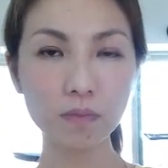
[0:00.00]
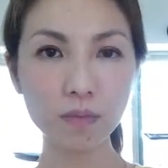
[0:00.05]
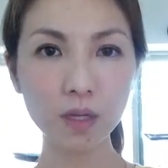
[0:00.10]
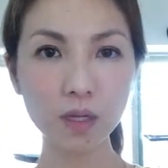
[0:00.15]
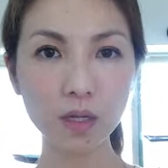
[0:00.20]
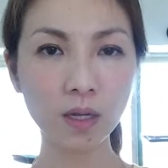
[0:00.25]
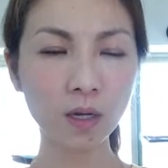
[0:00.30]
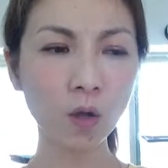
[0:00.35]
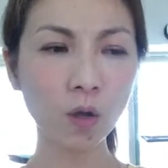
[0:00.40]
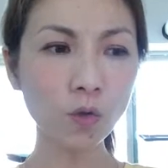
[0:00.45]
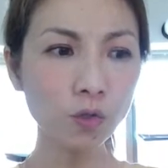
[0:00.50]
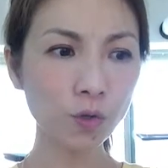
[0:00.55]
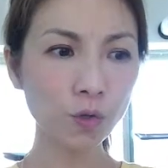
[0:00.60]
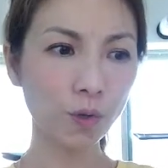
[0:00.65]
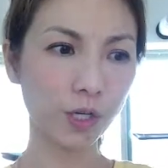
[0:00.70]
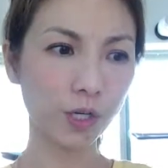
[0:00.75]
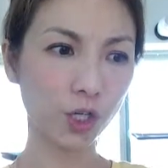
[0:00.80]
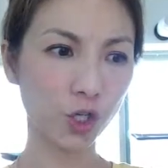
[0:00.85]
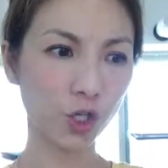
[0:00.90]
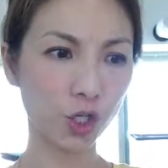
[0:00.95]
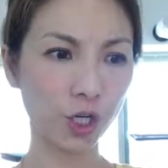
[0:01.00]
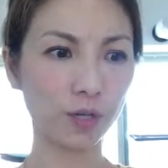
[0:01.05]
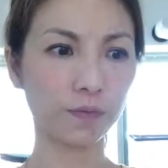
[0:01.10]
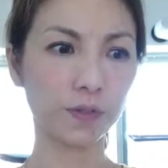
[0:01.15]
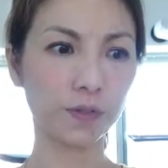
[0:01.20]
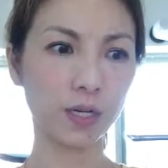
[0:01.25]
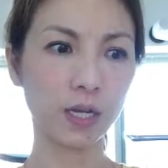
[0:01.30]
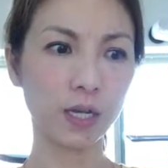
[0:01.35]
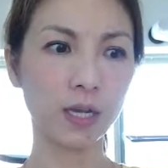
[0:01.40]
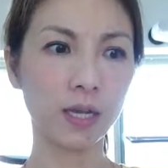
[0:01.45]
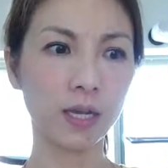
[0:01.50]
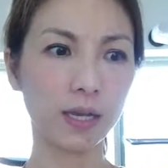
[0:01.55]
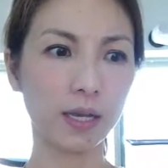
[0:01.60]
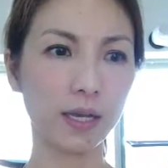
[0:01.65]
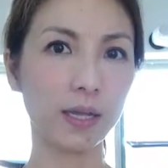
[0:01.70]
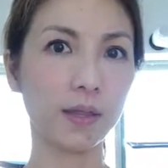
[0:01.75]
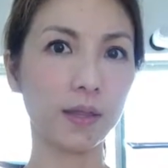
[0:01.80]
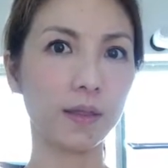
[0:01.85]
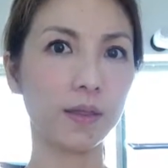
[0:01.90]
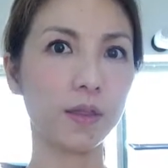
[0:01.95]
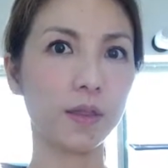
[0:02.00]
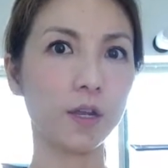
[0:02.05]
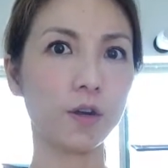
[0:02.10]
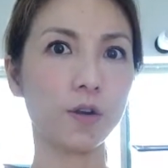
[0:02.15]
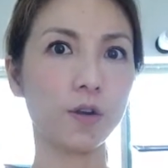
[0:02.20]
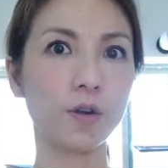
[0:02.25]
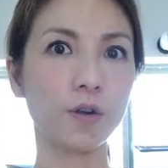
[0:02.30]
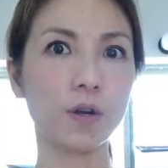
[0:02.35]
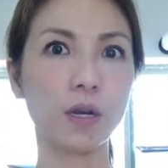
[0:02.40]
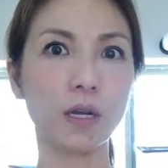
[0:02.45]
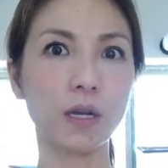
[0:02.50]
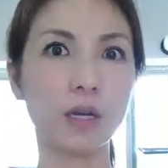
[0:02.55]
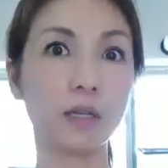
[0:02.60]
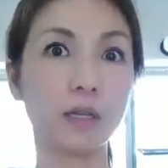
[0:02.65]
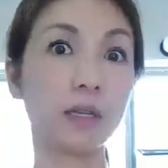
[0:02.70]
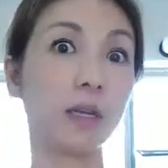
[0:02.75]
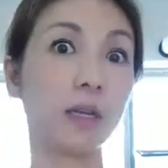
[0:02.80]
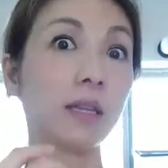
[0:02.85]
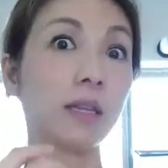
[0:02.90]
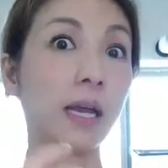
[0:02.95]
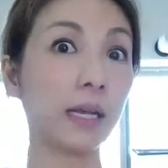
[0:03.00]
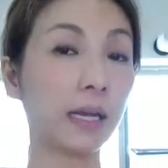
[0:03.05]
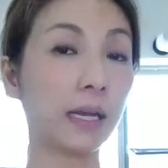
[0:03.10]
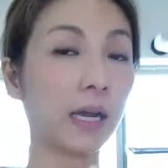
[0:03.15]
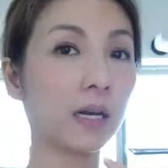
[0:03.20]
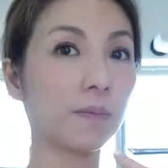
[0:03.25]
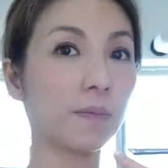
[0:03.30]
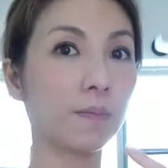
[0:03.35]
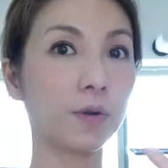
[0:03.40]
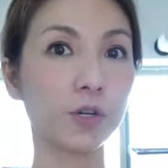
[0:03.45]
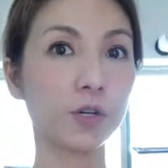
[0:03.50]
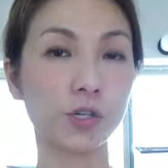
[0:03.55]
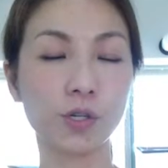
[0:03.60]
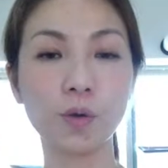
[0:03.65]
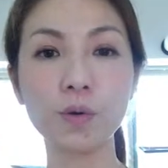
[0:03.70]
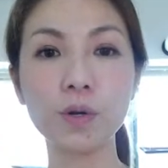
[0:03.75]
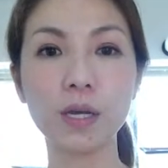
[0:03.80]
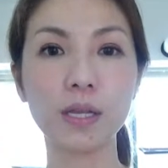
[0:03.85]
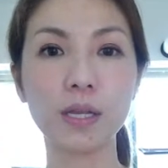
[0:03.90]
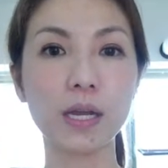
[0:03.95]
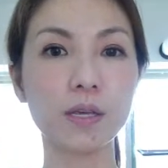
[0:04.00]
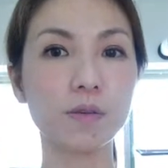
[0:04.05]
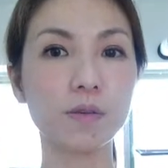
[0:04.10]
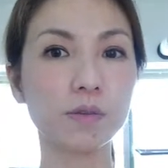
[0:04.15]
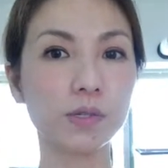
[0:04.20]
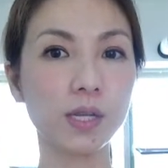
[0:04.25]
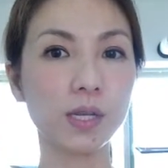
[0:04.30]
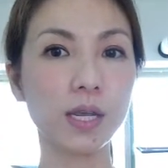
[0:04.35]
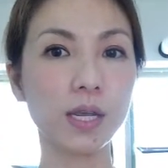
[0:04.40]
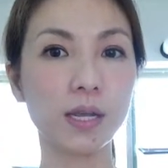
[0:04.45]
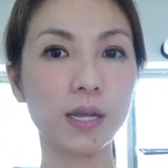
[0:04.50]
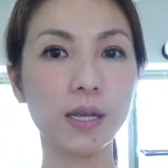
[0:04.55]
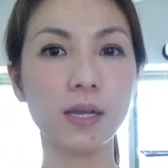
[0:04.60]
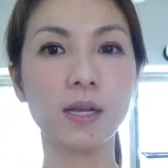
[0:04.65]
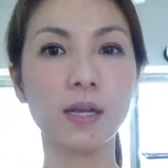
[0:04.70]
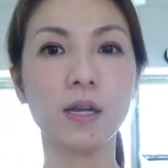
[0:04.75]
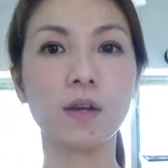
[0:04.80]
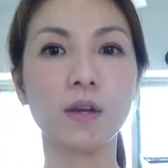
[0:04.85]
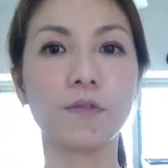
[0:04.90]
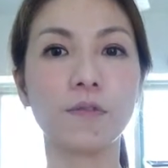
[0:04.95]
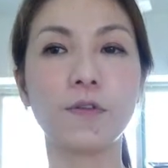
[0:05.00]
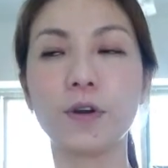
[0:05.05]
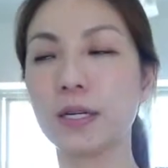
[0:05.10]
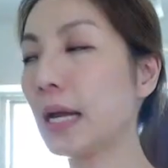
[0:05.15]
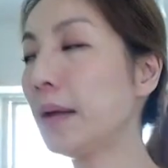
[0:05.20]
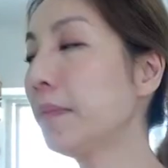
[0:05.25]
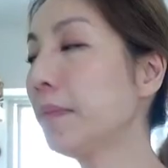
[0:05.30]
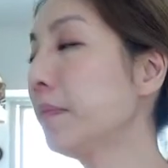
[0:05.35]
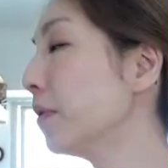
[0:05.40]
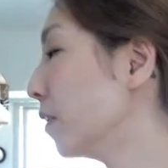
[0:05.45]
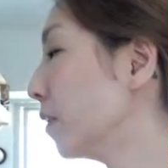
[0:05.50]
and also a shift in that kind of persona that you see. For example,